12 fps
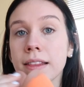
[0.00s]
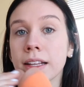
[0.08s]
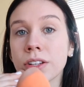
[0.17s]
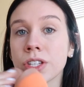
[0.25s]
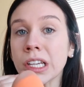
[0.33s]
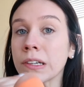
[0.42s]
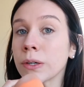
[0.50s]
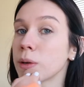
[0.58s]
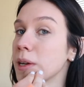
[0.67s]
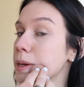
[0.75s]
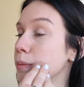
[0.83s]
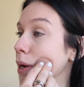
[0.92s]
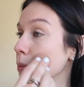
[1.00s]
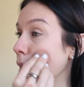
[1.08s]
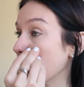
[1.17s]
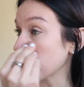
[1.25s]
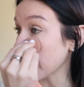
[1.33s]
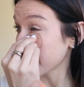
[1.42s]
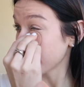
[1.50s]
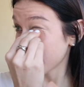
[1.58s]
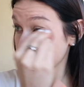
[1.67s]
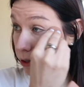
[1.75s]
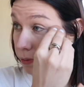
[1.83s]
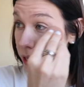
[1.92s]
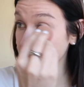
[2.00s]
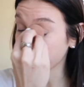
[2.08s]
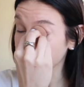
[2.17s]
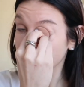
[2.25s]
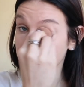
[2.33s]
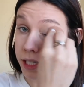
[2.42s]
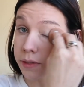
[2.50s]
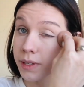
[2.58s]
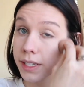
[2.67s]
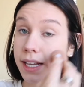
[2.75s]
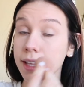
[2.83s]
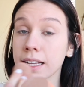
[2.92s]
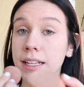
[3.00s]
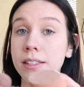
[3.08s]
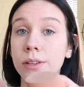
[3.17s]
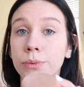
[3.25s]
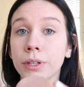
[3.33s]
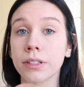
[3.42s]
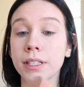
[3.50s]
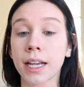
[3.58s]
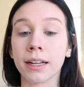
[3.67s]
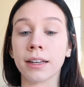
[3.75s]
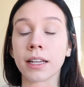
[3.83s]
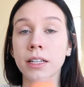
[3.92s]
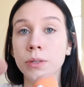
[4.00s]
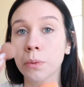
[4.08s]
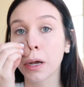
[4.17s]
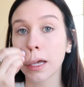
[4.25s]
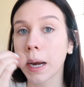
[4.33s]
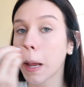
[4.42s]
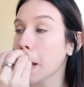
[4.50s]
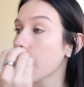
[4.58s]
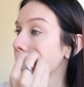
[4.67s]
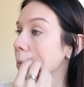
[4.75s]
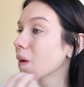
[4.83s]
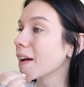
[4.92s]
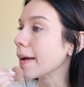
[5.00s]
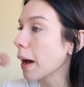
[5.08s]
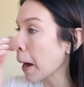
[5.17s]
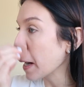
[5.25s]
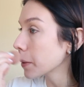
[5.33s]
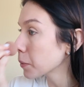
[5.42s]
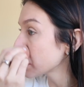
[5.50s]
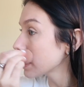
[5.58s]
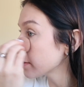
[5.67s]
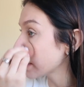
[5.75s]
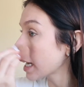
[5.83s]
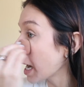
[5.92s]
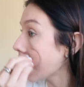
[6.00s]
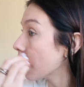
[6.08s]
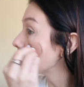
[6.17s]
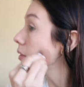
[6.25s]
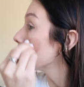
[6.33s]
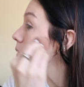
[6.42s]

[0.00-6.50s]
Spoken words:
thing too. My mom got this for me for Christmas. I think it's a Real Techniques one, but I really like how the